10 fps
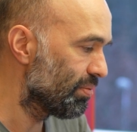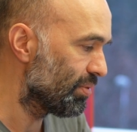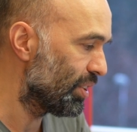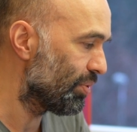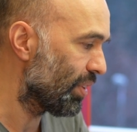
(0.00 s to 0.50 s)

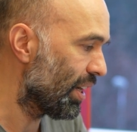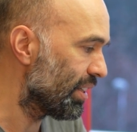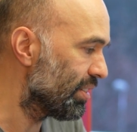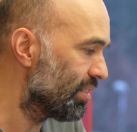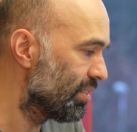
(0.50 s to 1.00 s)

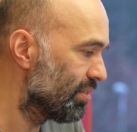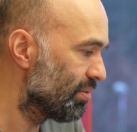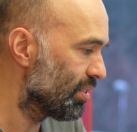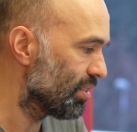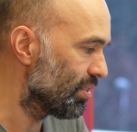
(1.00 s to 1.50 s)
defined
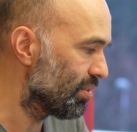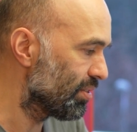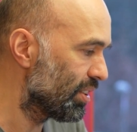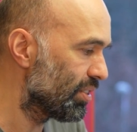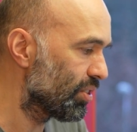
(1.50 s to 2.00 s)

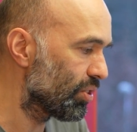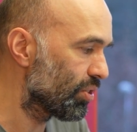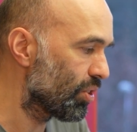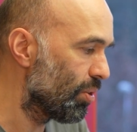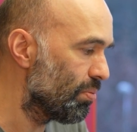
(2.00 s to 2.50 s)

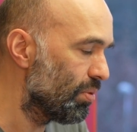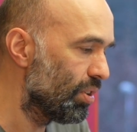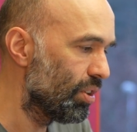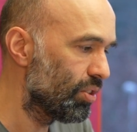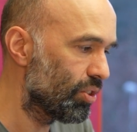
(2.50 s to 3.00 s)
cisco.com
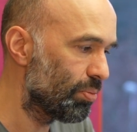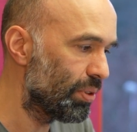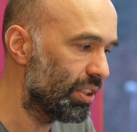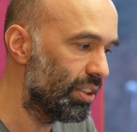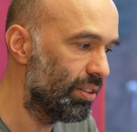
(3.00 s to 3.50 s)
to
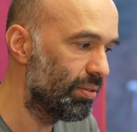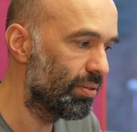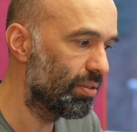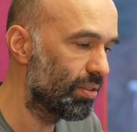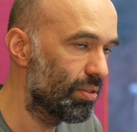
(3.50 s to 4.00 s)
be
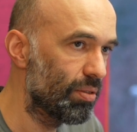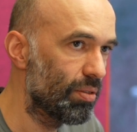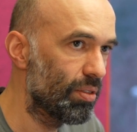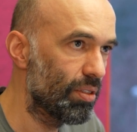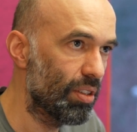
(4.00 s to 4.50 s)

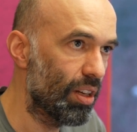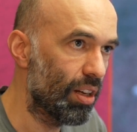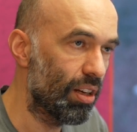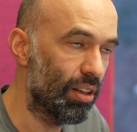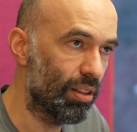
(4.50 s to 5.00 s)

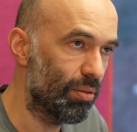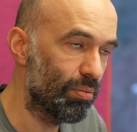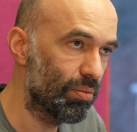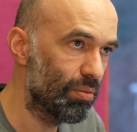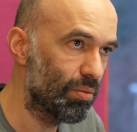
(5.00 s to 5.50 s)
a
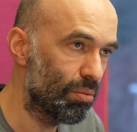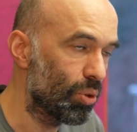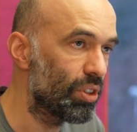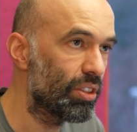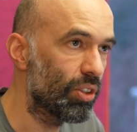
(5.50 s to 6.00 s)

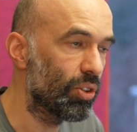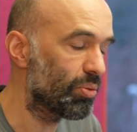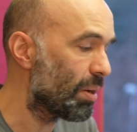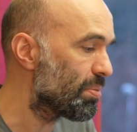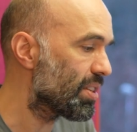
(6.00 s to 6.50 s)
monitored
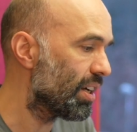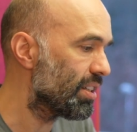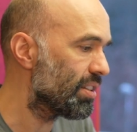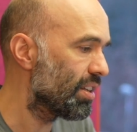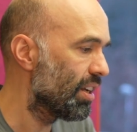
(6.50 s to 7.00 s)

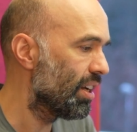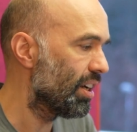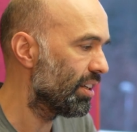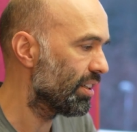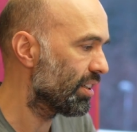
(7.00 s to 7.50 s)
website,
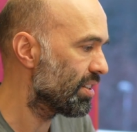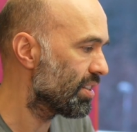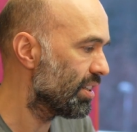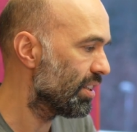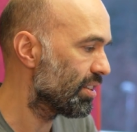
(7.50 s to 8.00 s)
and I can
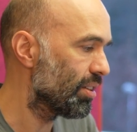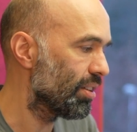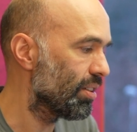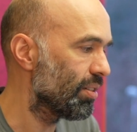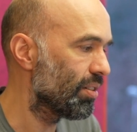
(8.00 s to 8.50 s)
see that
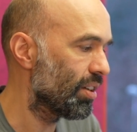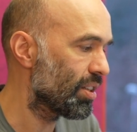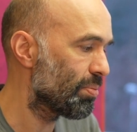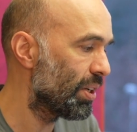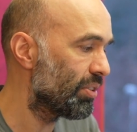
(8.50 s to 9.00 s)
the
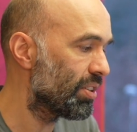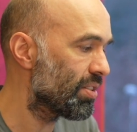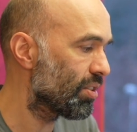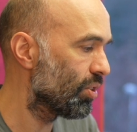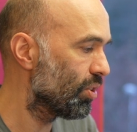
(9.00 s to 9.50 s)

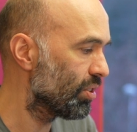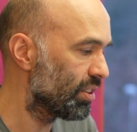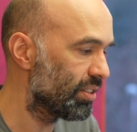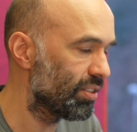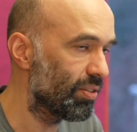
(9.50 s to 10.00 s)
experience score
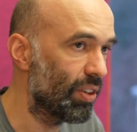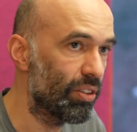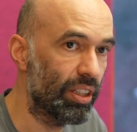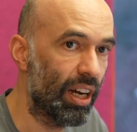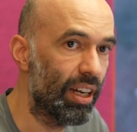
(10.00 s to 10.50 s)
is
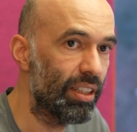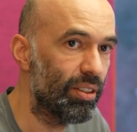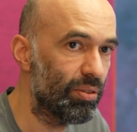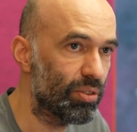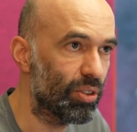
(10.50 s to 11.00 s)
very
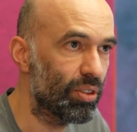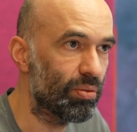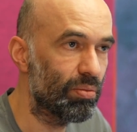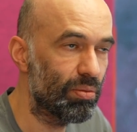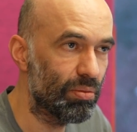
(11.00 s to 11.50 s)
high, so
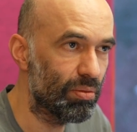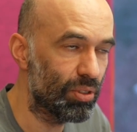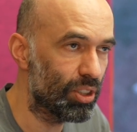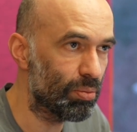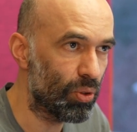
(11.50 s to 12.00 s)
the
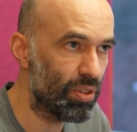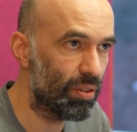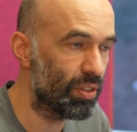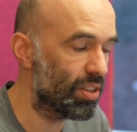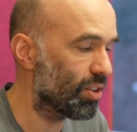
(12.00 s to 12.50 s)

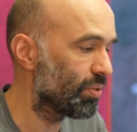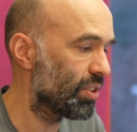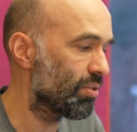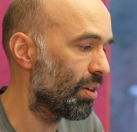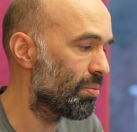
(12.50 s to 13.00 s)
responsiveness of
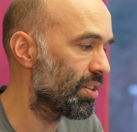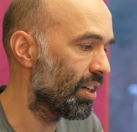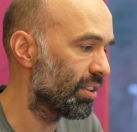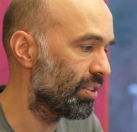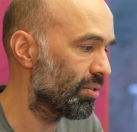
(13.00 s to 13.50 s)
this
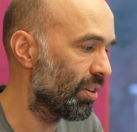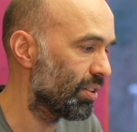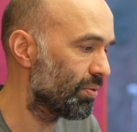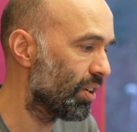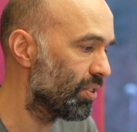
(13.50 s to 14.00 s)
website is
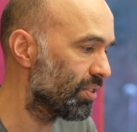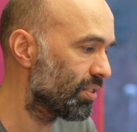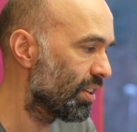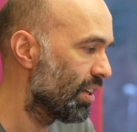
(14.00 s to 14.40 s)
quite fast,